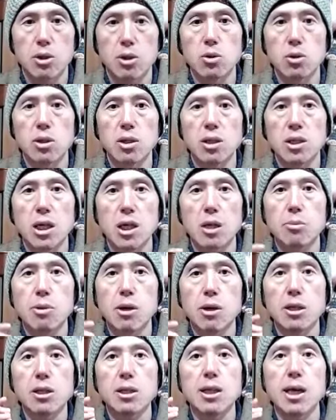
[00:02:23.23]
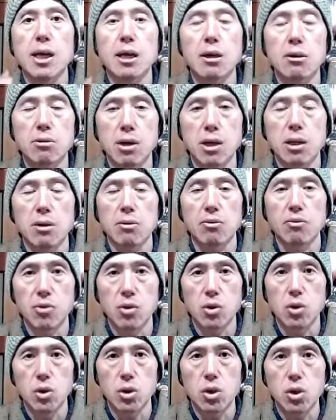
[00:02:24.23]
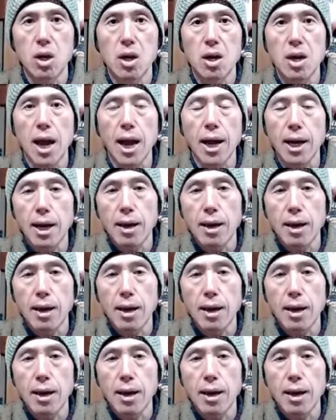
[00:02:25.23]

It was considered to be a sacred food.